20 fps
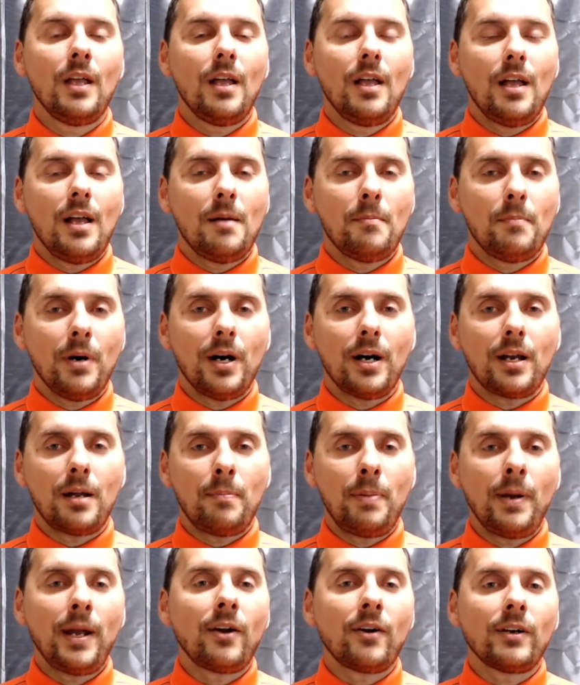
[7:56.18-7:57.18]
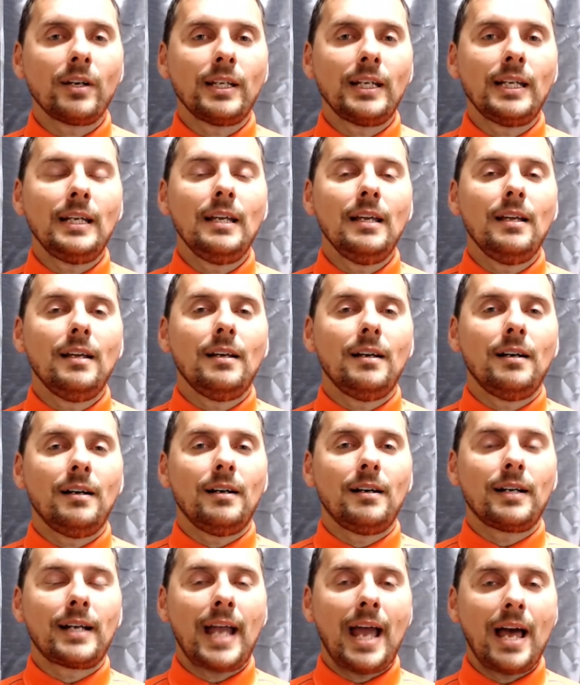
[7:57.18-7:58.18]
but apparently
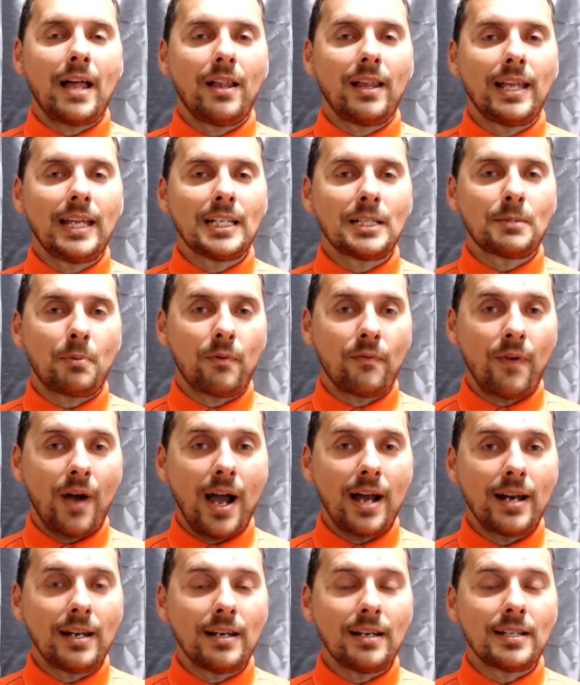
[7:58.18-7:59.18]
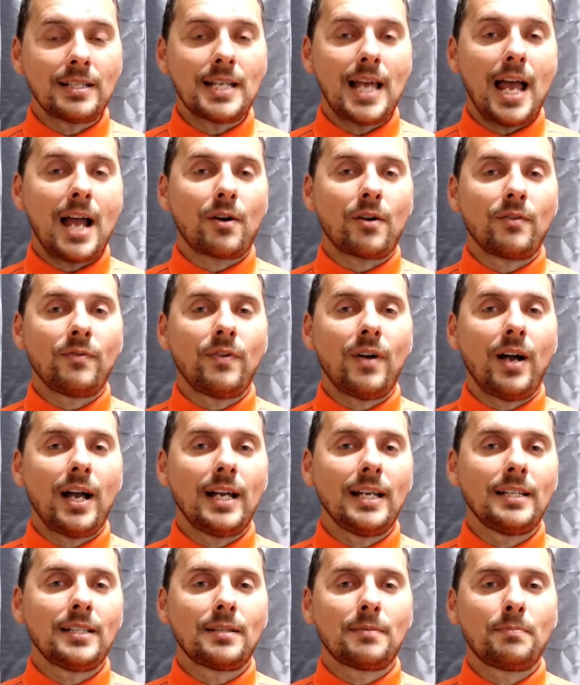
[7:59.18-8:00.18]
Galileans provided a
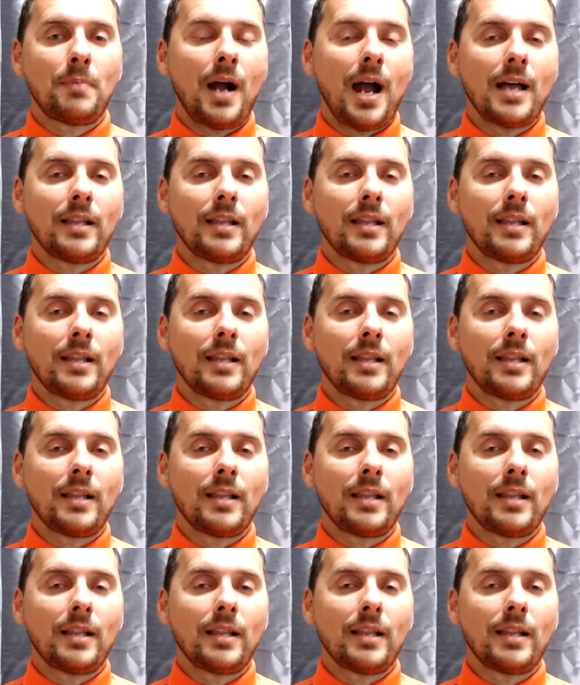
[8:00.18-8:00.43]
sacrifice. Pilate